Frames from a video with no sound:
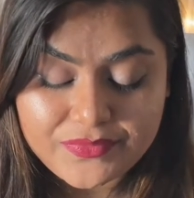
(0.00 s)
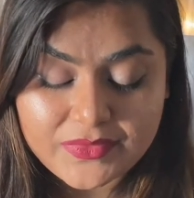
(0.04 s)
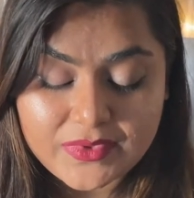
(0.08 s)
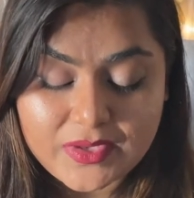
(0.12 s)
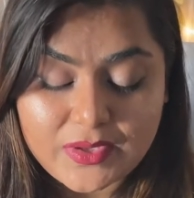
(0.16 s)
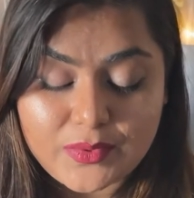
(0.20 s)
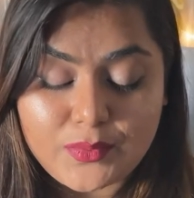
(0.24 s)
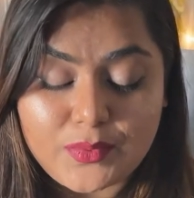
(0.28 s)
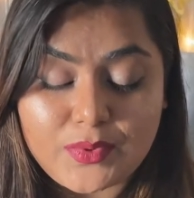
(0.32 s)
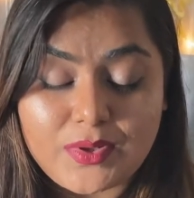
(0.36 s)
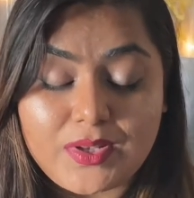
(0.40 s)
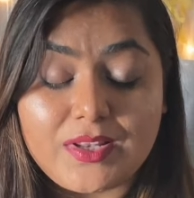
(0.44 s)

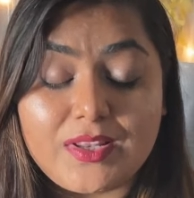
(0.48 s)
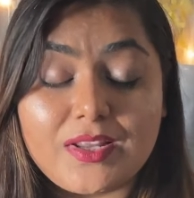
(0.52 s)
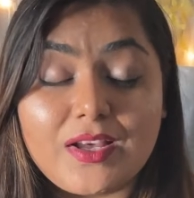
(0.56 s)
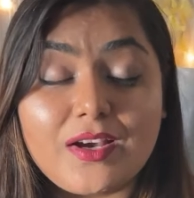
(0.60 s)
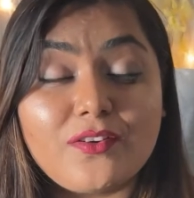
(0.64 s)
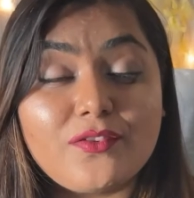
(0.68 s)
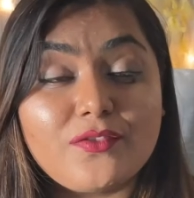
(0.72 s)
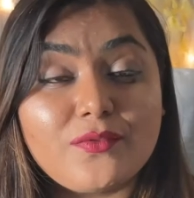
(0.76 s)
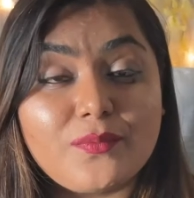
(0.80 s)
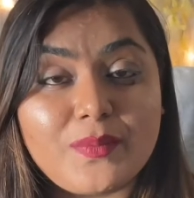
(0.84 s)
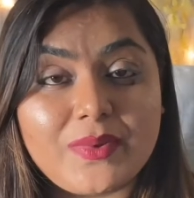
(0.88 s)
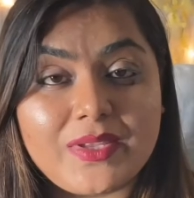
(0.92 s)
They would
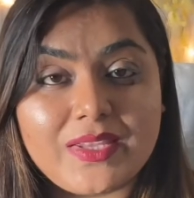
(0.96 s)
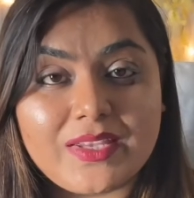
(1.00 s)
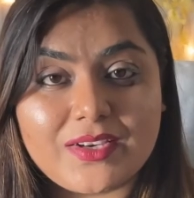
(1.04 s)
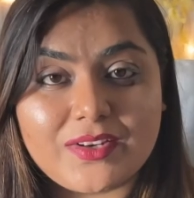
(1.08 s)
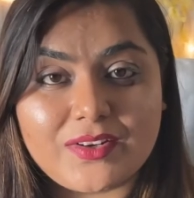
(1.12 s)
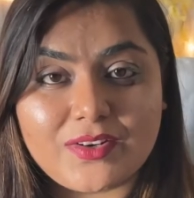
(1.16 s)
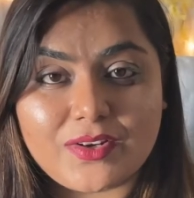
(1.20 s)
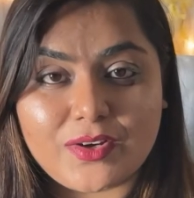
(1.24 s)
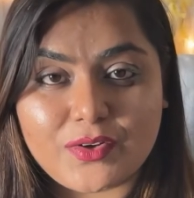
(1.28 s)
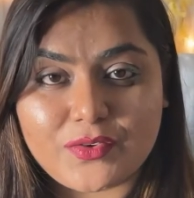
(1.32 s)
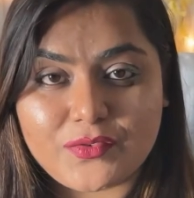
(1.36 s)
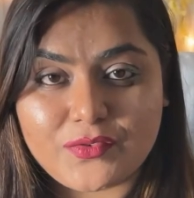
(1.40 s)
love being
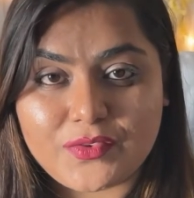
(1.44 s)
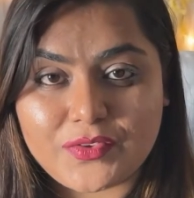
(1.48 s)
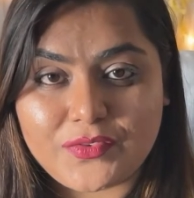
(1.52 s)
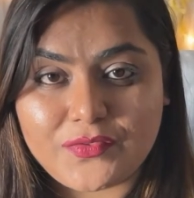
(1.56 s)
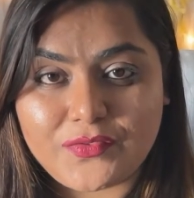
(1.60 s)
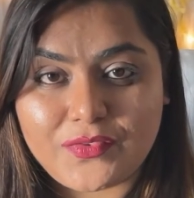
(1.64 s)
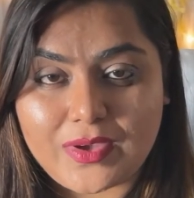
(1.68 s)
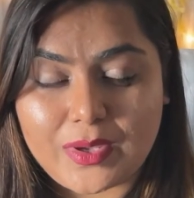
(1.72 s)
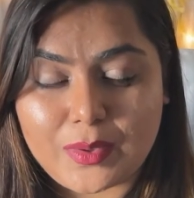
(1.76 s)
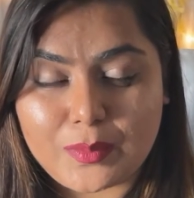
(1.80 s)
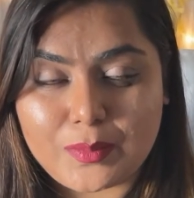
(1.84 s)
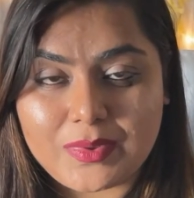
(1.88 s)
around with
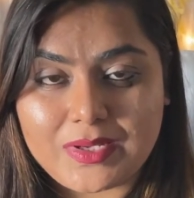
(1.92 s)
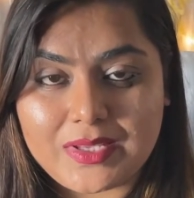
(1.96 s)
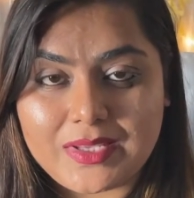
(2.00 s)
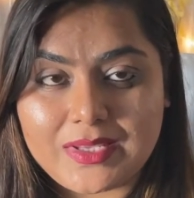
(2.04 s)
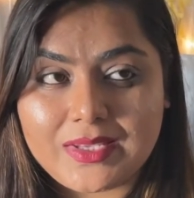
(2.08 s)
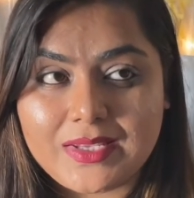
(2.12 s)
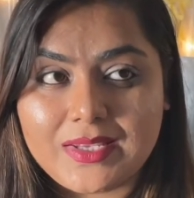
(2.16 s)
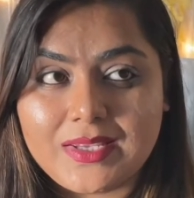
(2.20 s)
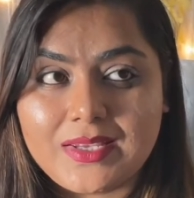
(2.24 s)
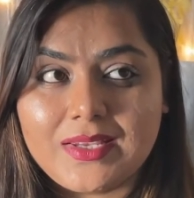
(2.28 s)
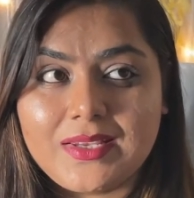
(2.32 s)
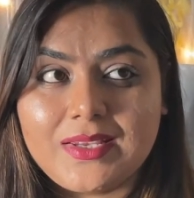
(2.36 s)

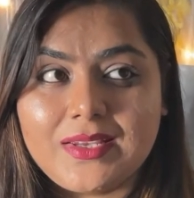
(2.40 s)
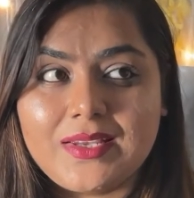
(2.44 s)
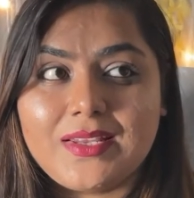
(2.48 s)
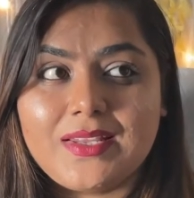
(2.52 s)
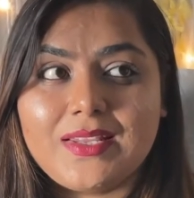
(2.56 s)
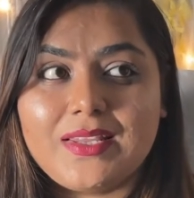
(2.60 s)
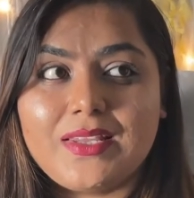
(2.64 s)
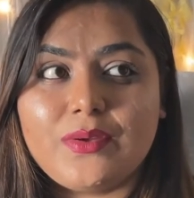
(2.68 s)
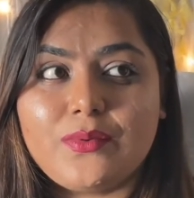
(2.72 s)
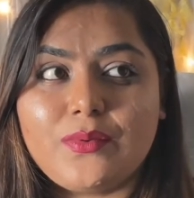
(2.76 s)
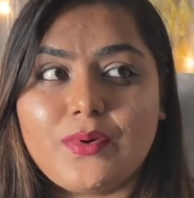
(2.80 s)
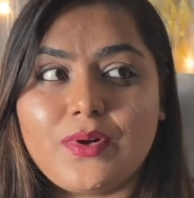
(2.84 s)
family.
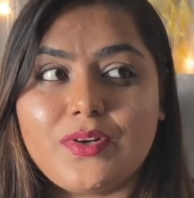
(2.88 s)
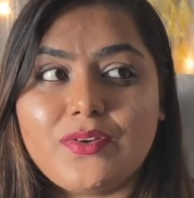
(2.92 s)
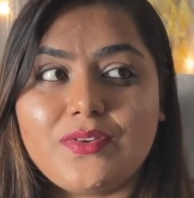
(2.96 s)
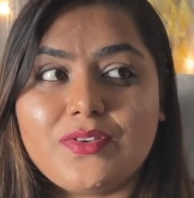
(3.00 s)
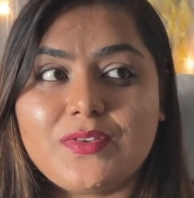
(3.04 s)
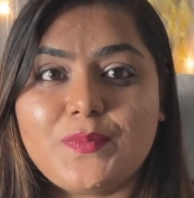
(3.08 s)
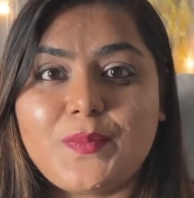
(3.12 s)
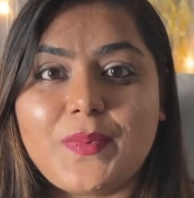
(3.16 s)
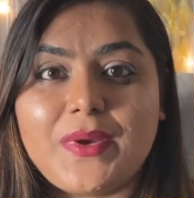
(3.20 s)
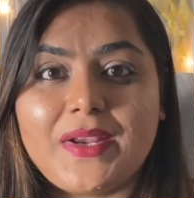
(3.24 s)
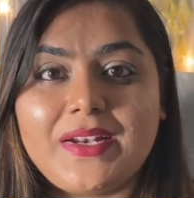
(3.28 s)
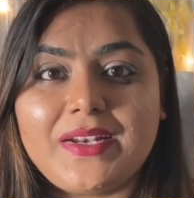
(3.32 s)
They want to
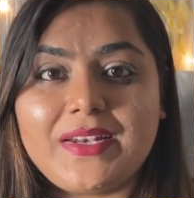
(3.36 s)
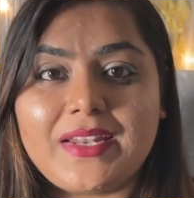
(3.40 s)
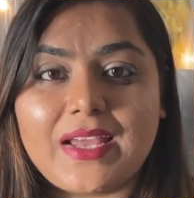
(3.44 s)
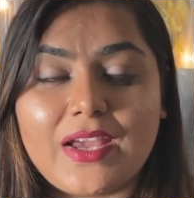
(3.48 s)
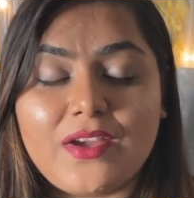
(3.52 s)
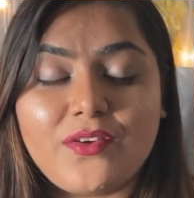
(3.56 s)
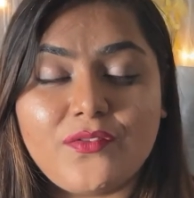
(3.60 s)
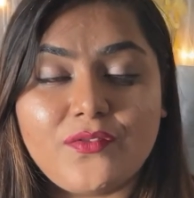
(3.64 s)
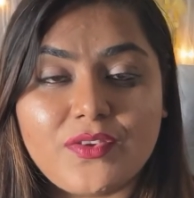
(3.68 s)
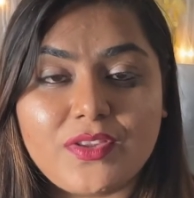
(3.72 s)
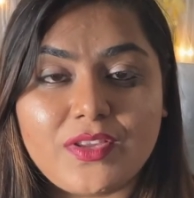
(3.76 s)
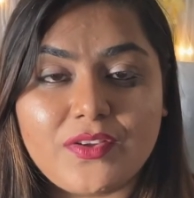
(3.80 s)
spend
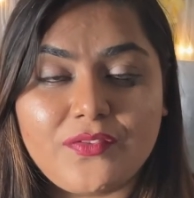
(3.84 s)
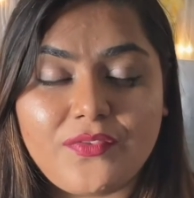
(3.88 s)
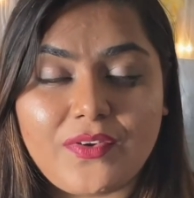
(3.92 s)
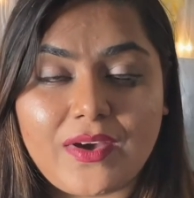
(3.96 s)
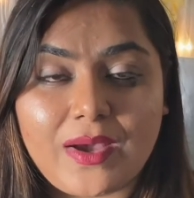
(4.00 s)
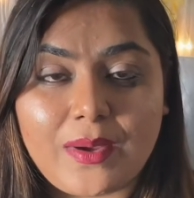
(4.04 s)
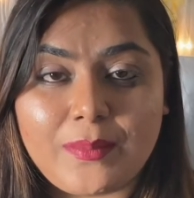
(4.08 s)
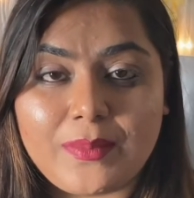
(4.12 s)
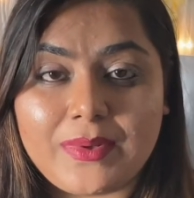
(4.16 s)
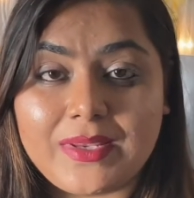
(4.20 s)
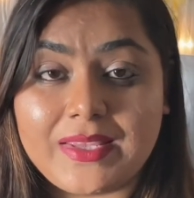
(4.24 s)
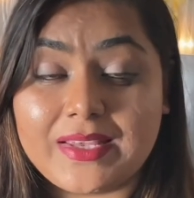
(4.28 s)
time with their
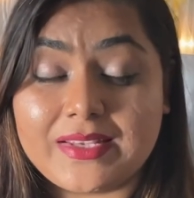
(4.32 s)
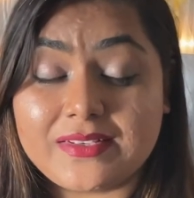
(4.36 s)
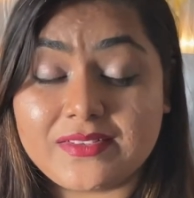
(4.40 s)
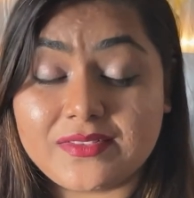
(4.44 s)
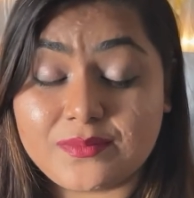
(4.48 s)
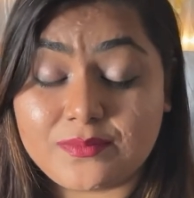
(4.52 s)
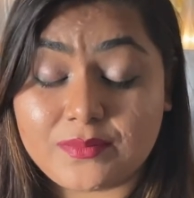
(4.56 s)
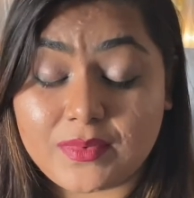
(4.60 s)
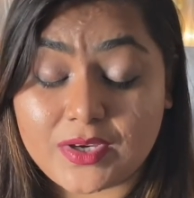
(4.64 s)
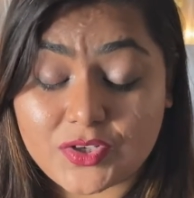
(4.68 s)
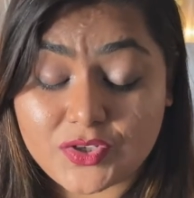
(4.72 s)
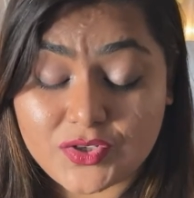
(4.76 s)
family as
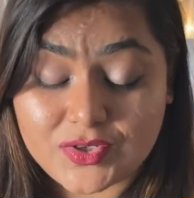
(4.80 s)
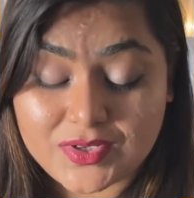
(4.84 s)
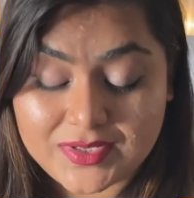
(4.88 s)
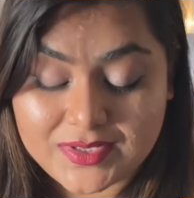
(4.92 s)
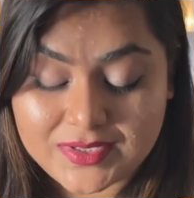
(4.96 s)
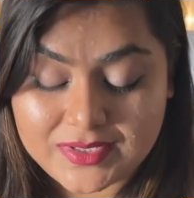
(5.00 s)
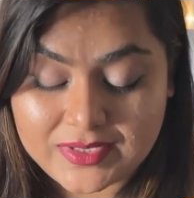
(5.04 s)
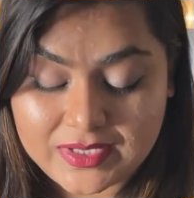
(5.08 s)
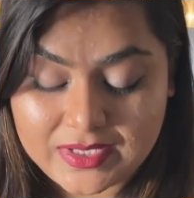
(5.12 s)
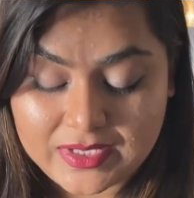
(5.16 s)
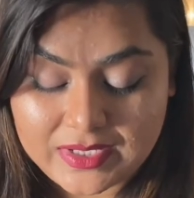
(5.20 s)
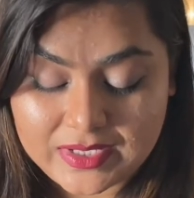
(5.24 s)
much
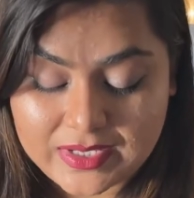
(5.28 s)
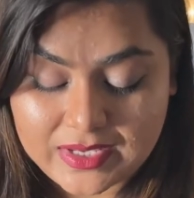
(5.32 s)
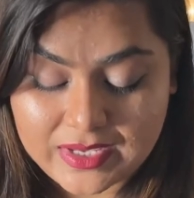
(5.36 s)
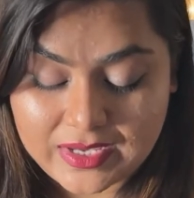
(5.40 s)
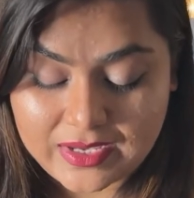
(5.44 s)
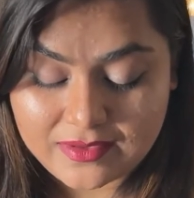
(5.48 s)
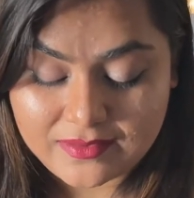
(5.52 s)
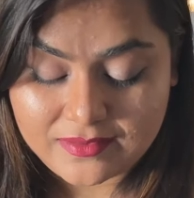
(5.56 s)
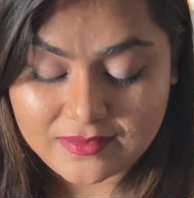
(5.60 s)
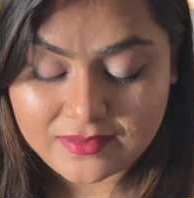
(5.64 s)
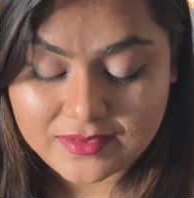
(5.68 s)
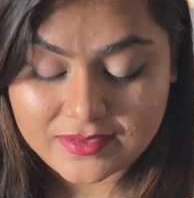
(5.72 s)
as they
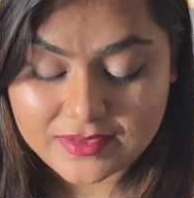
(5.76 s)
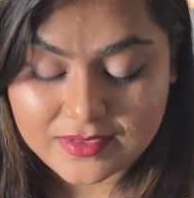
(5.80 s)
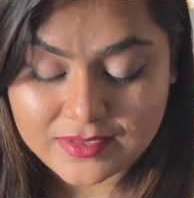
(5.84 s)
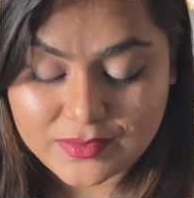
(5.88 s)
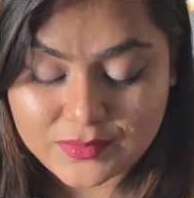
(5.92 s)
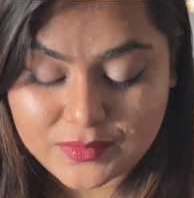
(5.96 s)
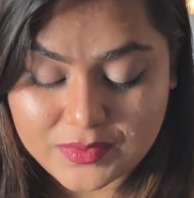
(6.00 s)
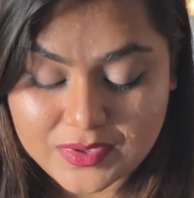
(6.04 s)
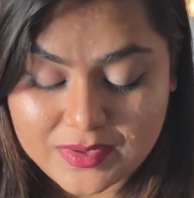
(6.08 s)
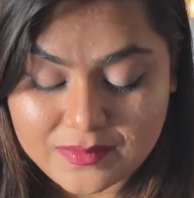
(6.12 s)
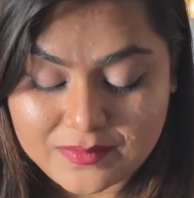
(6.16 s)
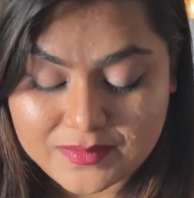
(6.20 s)
can. This
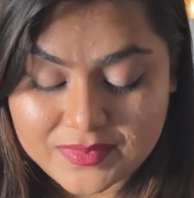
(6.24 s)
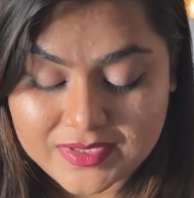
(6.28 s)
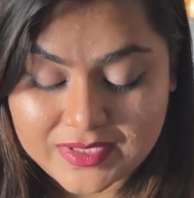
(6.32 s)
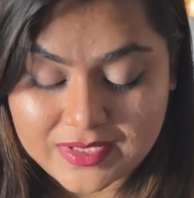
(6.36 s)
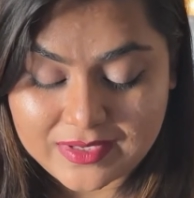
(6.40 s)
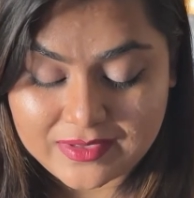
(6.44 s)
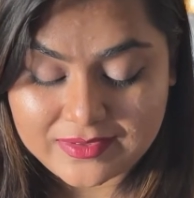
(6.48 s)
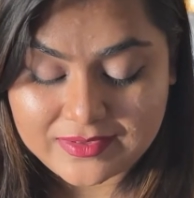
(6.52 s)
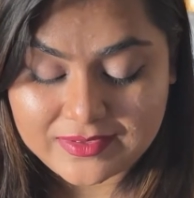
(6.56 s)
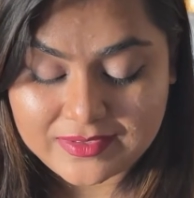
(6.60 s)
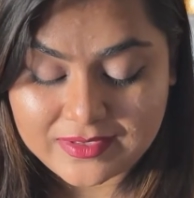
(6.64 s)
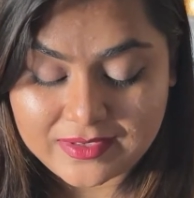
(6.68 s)
is what I'm
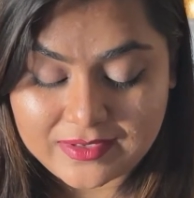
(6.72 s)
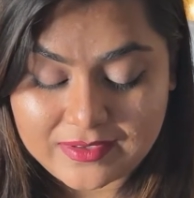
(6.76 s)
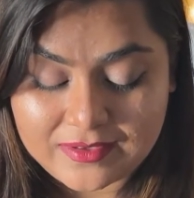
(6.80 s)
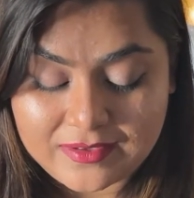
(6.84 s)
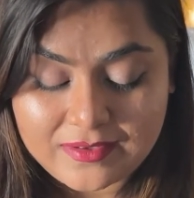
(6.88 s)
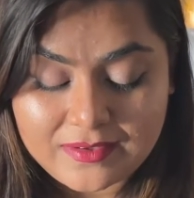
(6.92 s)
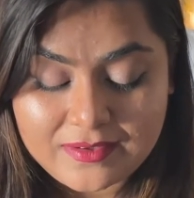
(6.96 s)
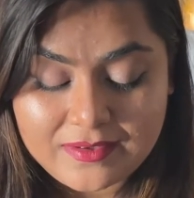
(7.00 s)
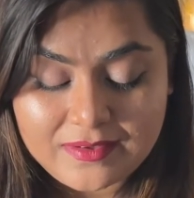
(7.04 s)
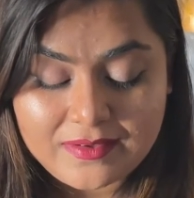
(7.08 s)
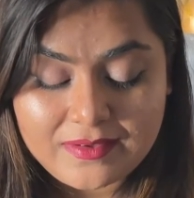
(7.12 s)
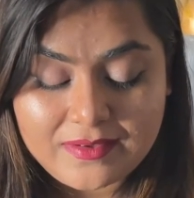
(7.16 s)

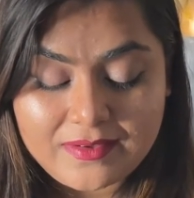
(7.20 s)
sensing.